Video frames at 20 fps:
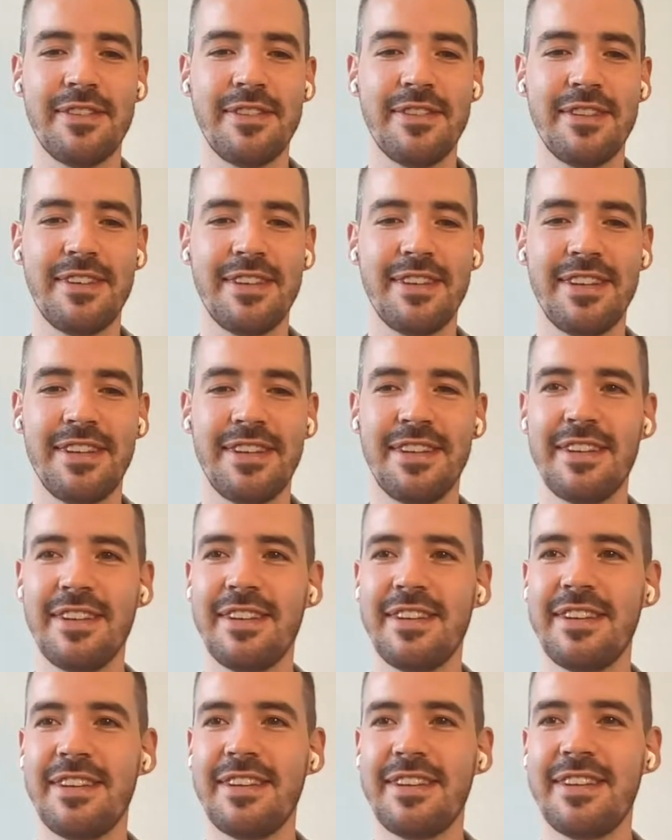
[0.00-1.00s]

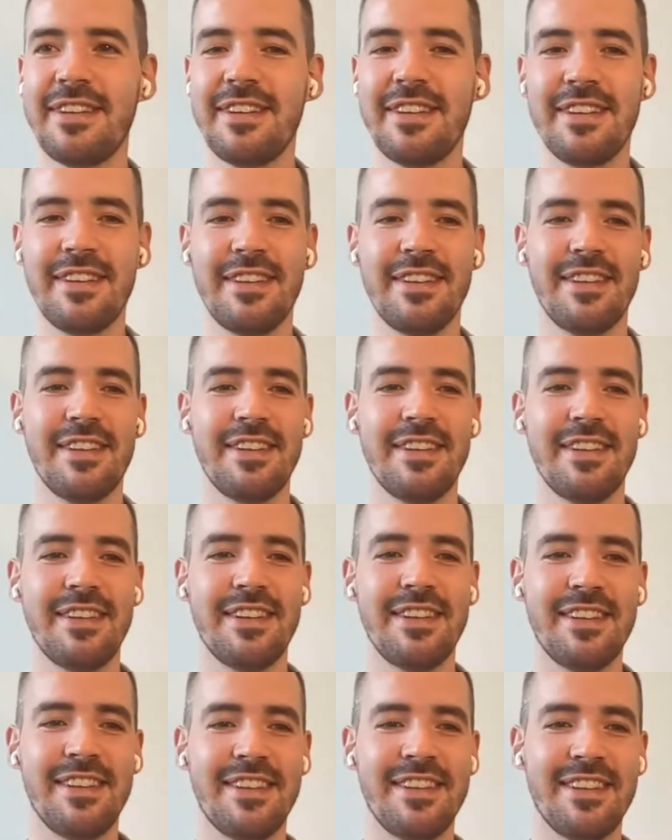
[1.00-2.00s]

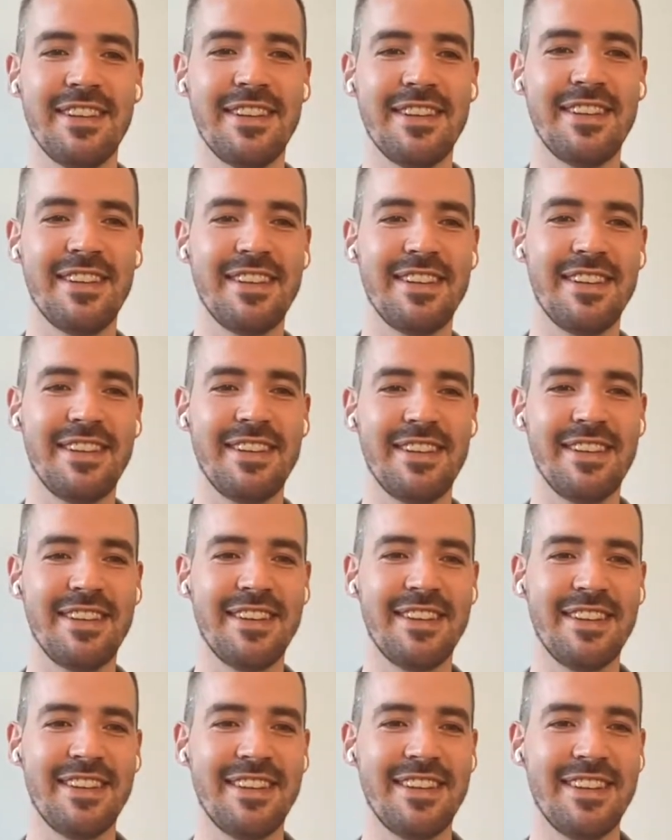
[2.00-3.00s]

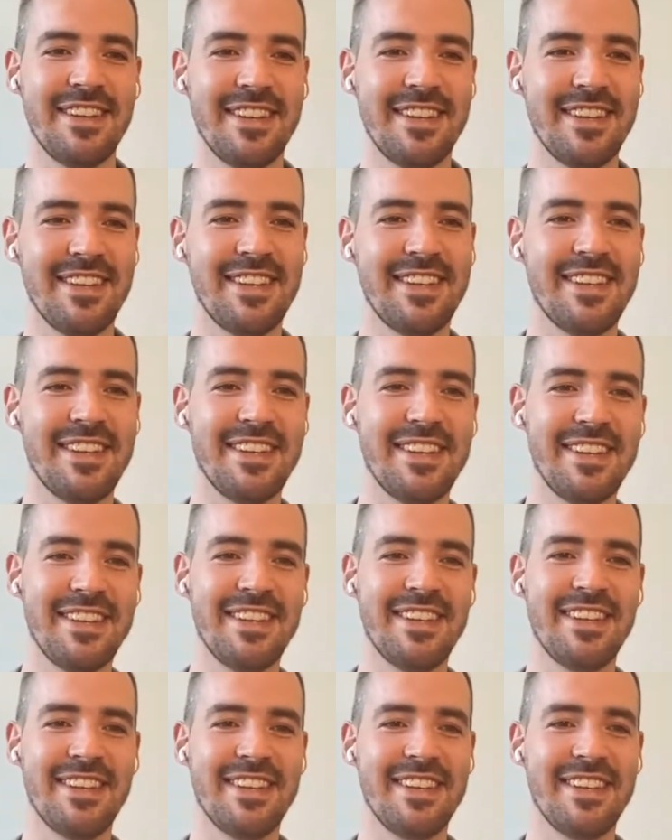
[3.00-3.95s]
[no speech]